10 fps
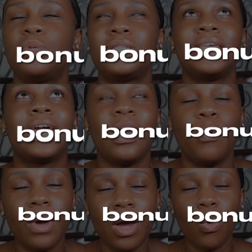you take
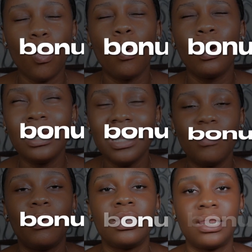away only
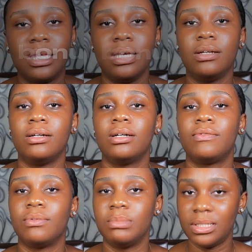one thing
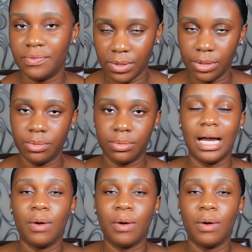from this video,